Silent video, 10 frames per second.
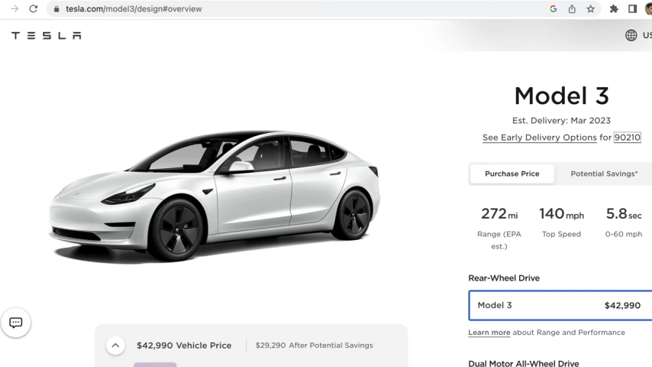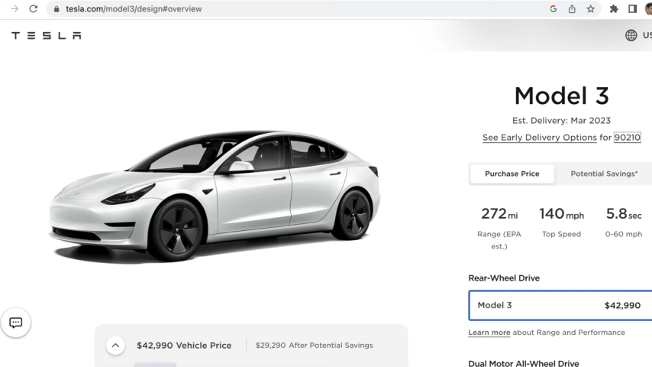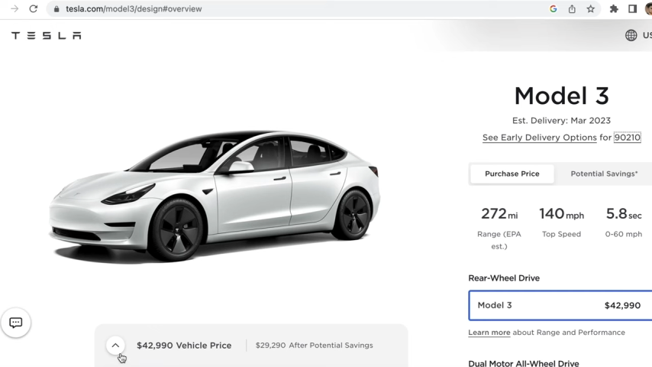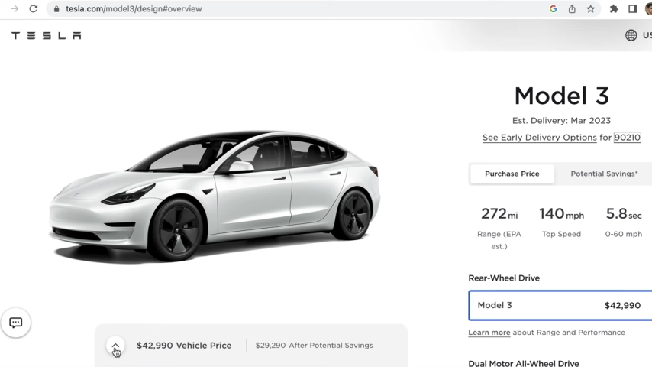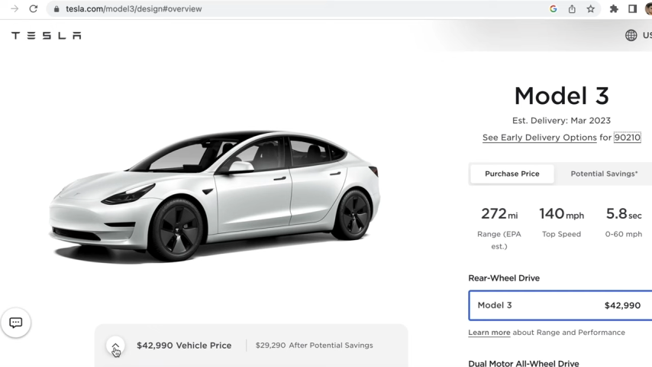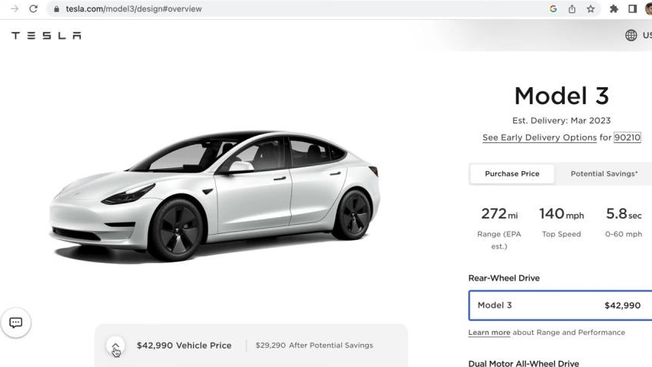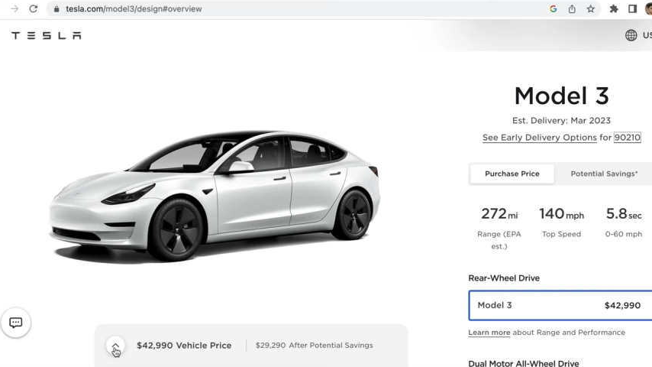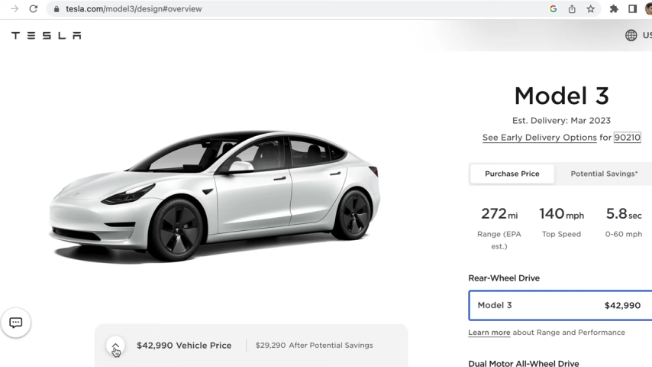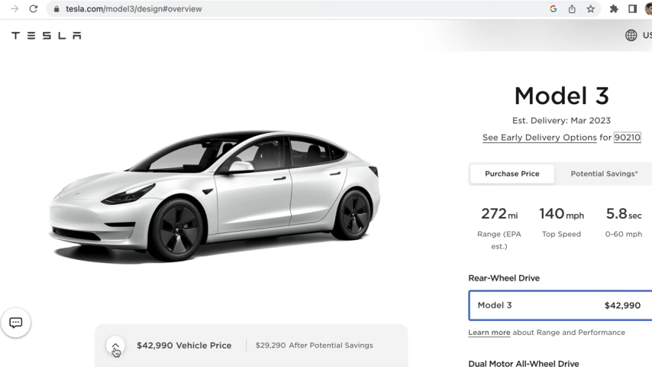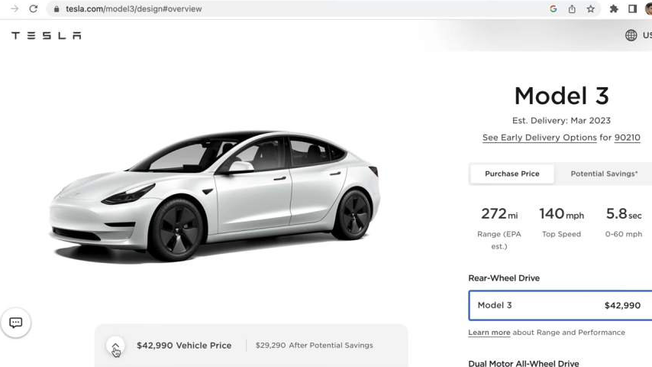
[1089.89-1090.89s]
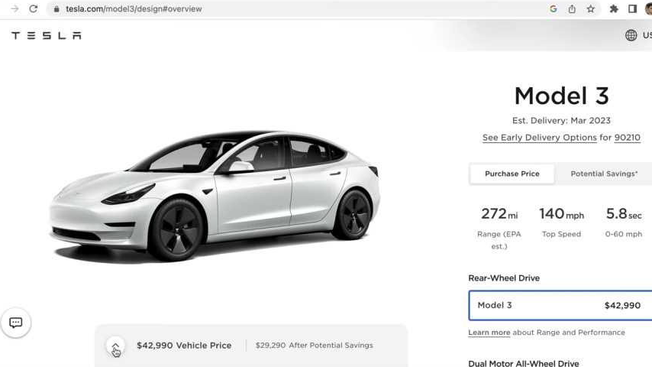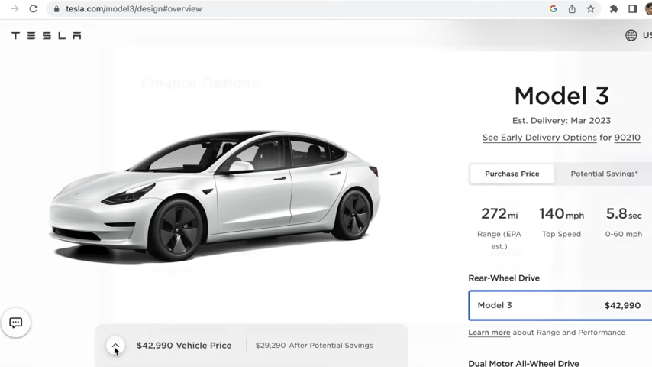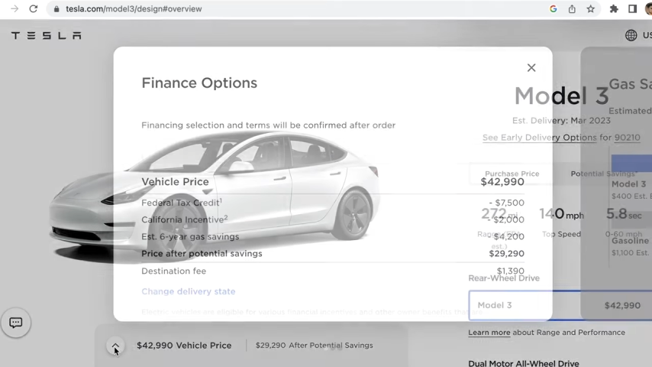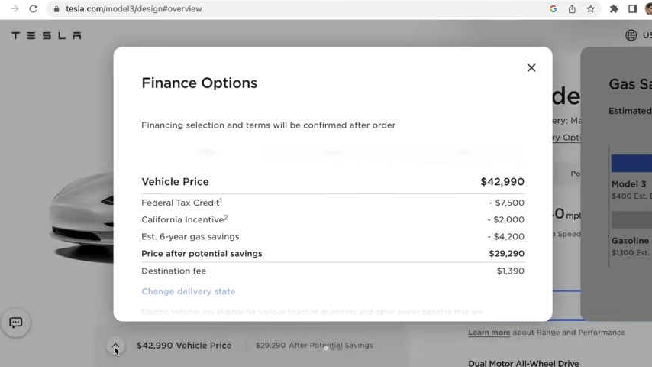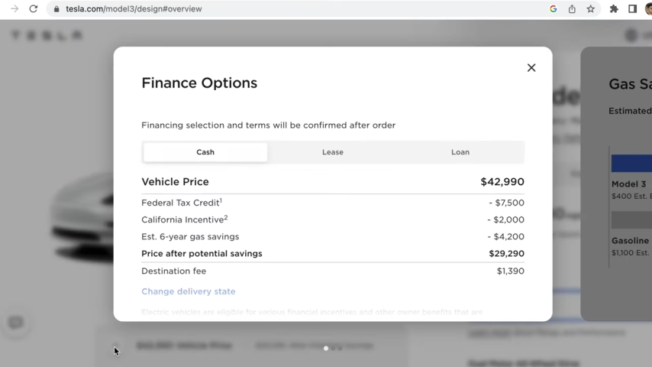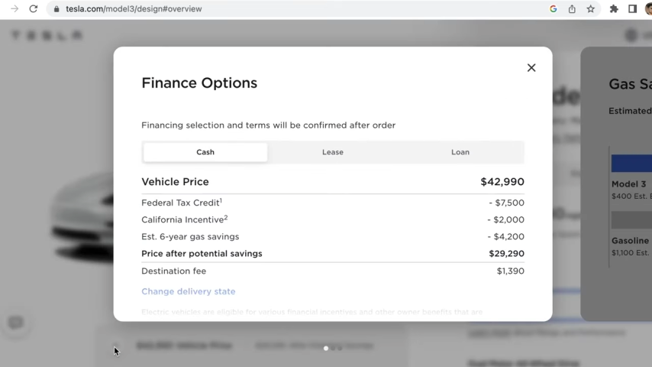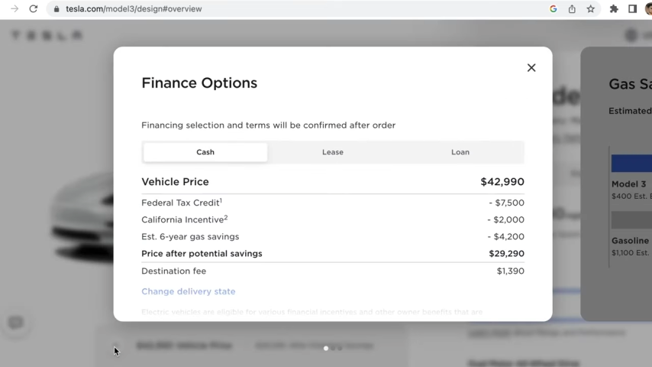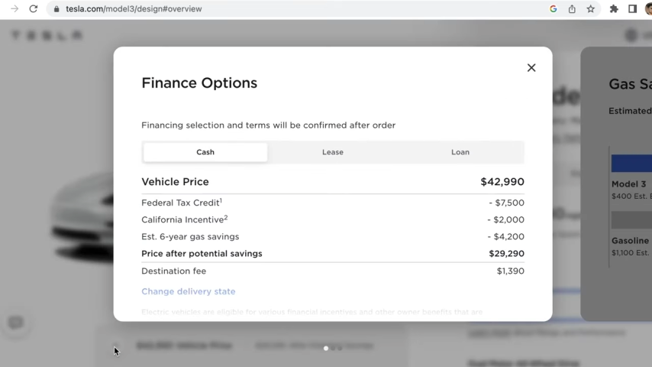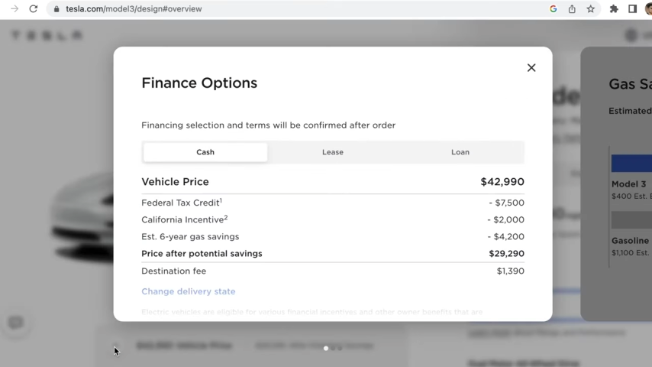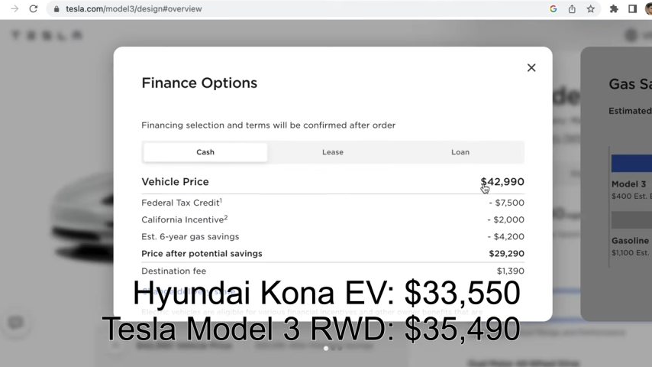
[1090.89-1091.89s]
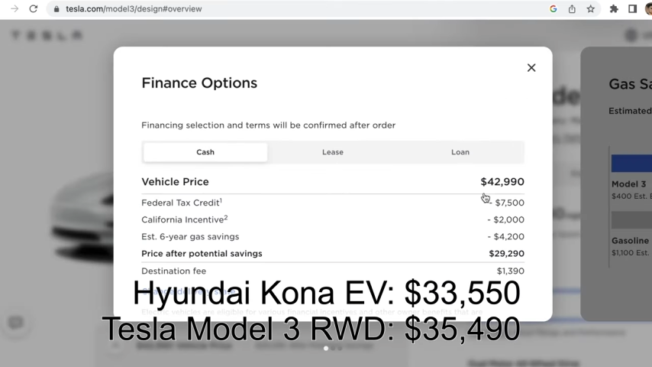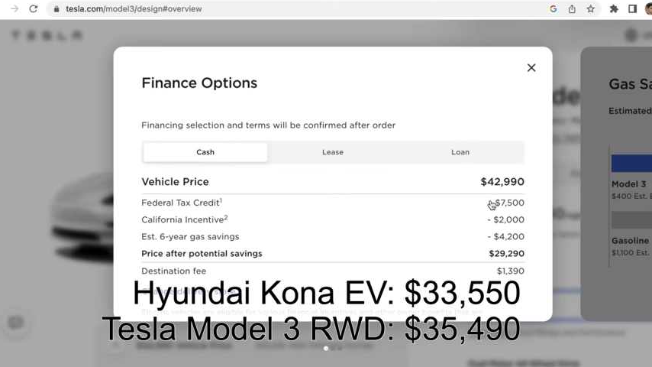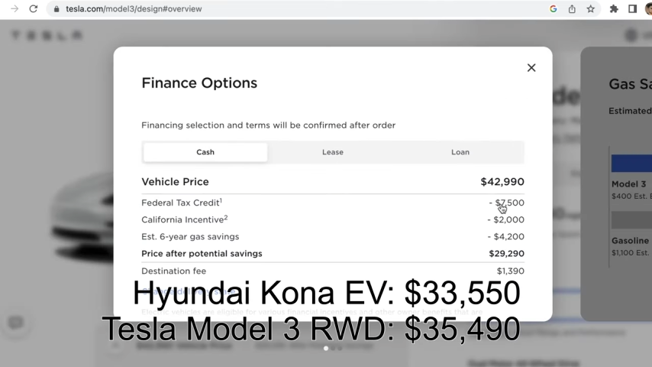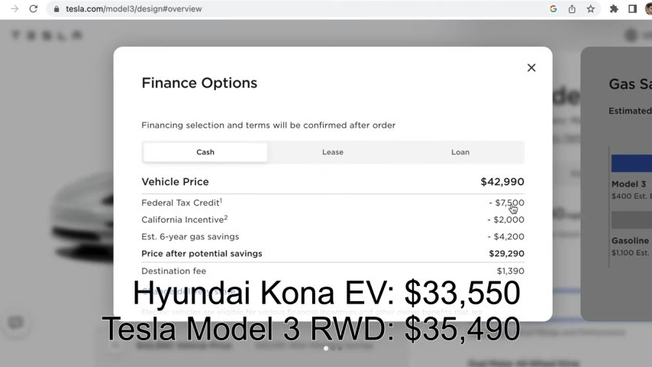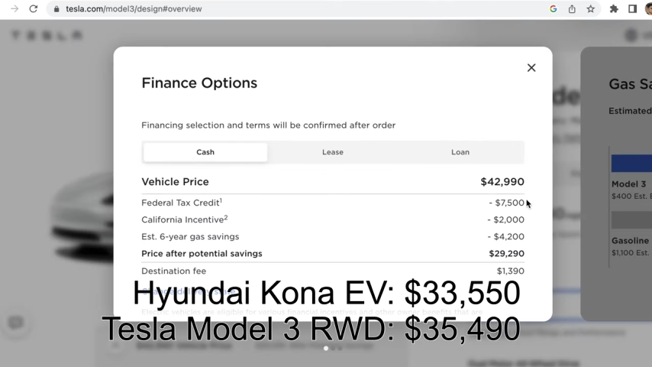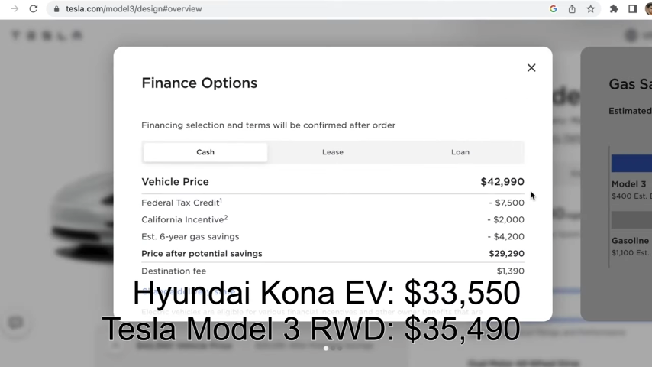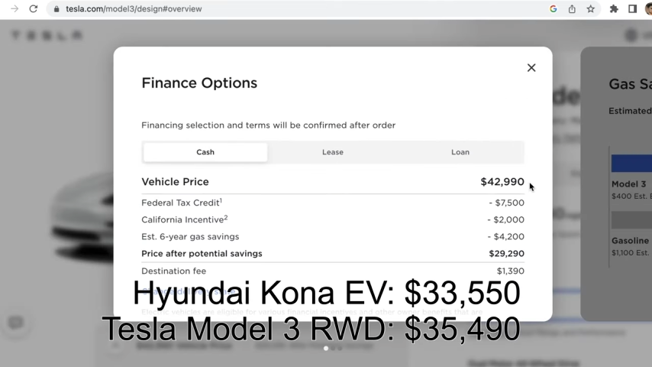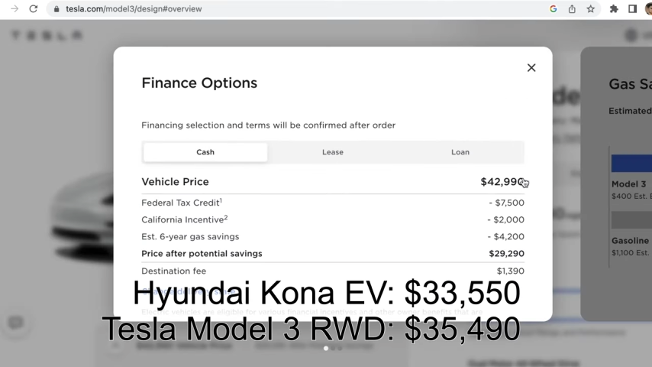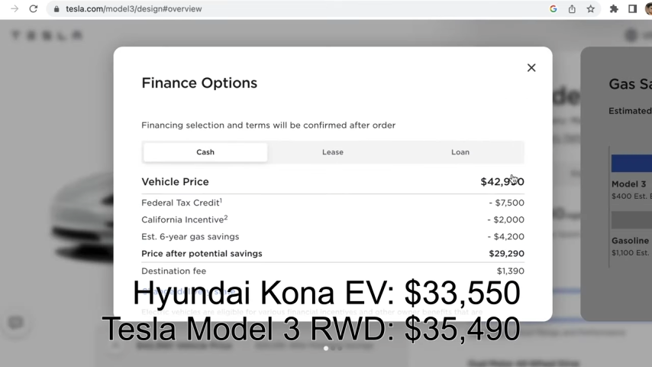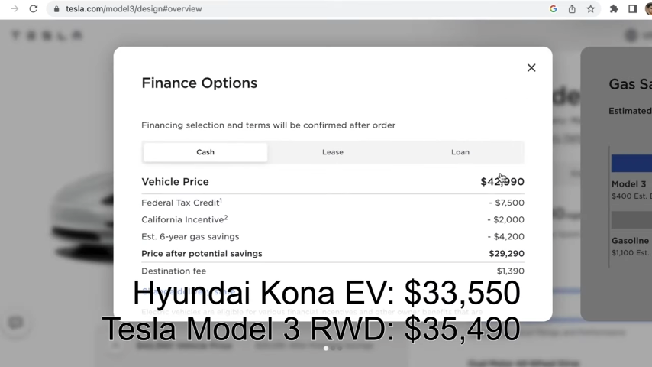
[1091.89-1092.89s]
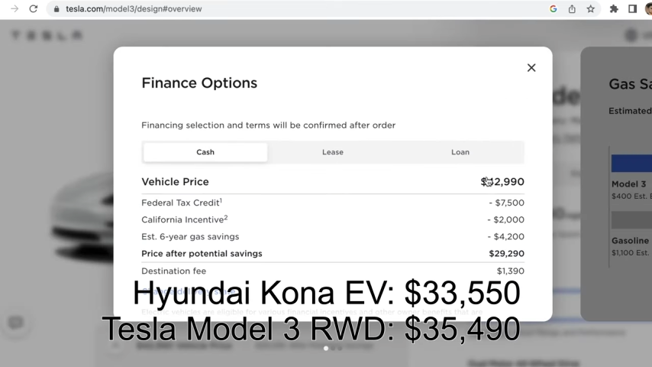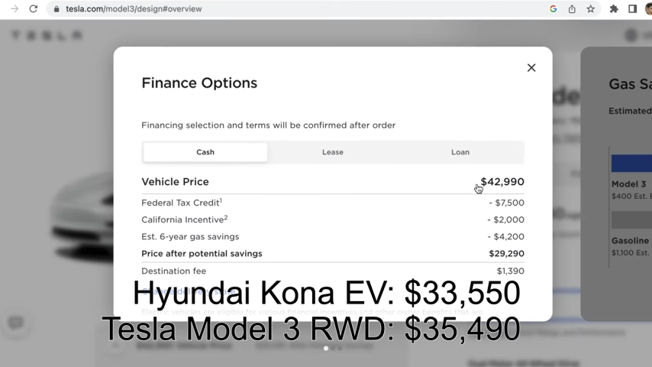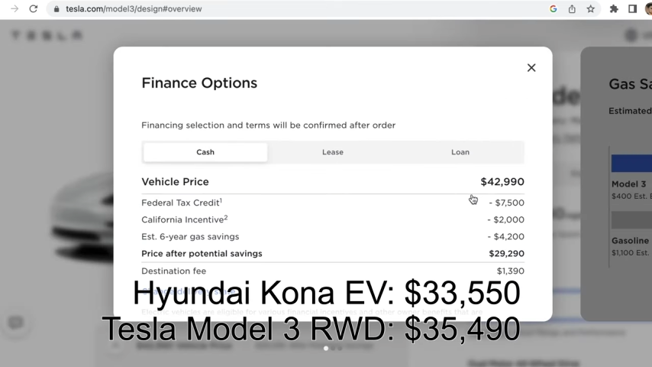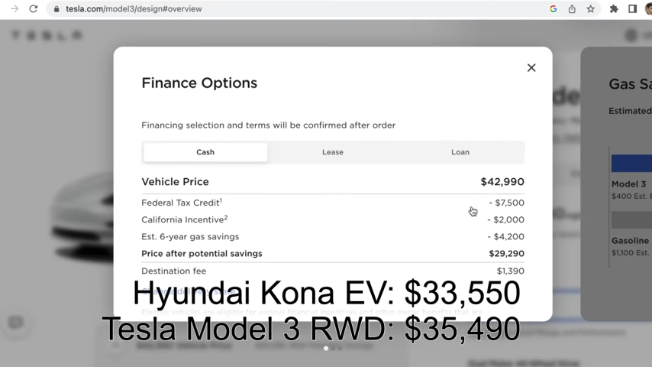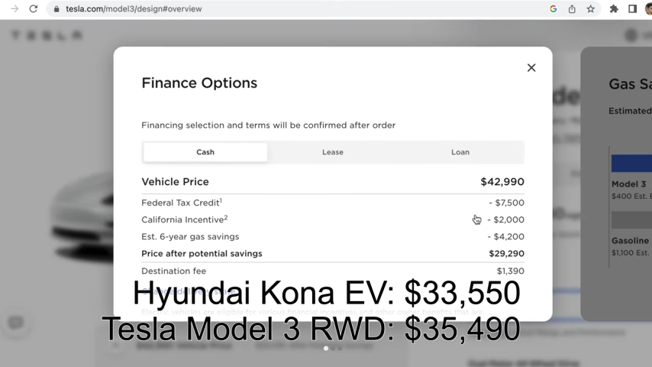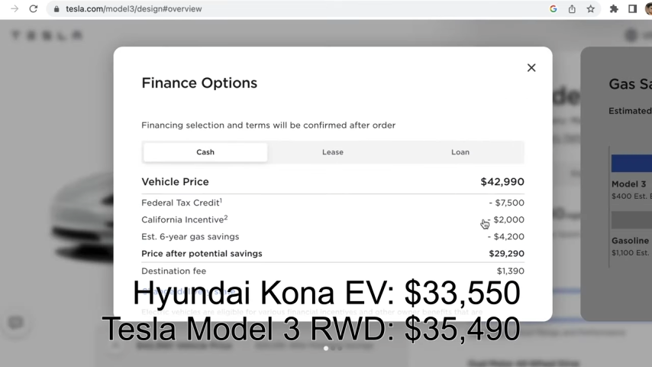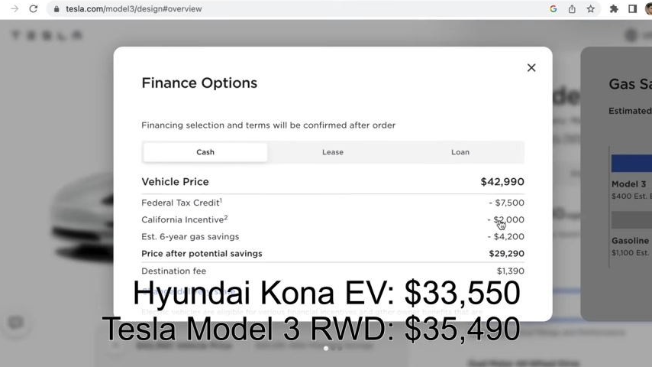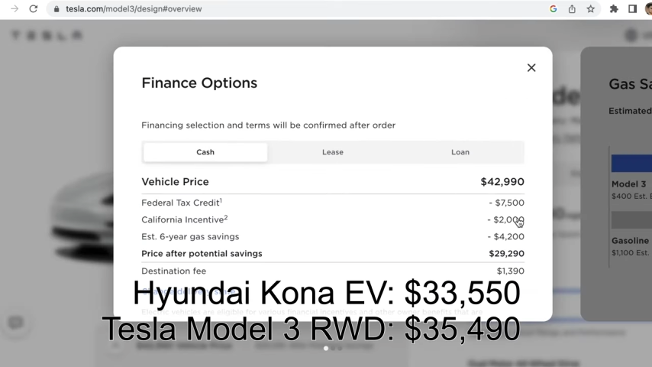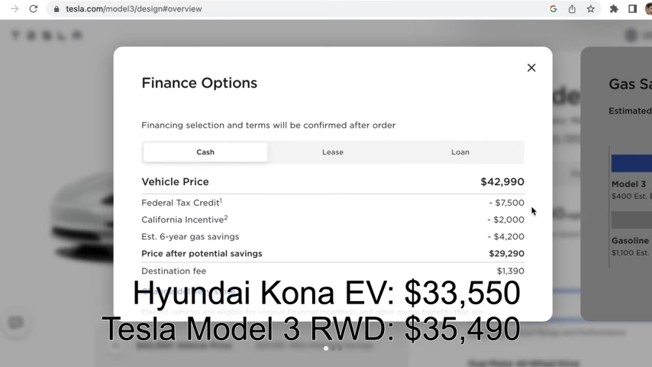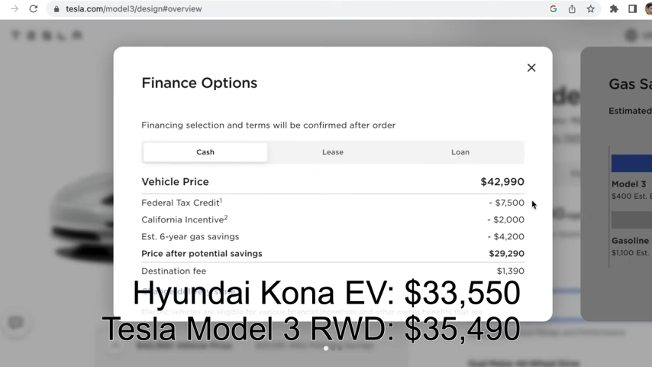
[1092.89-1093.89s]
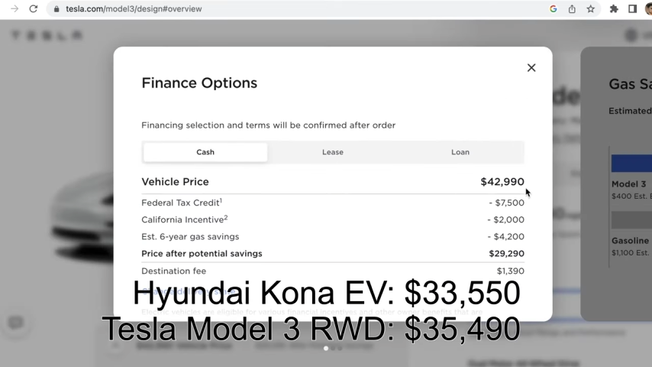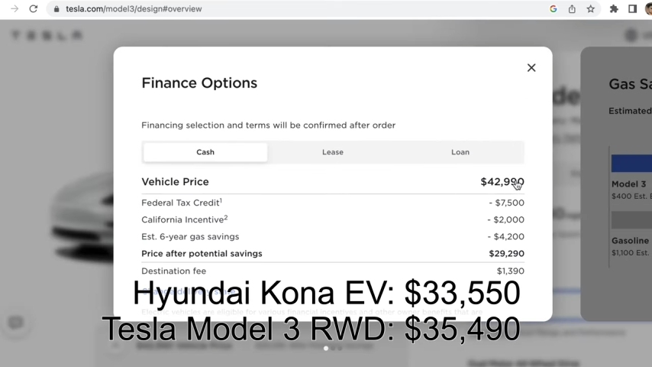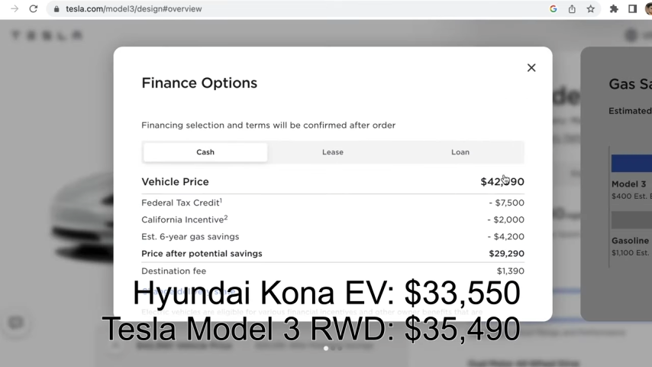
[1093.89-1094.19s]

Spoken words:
(no speaker visible)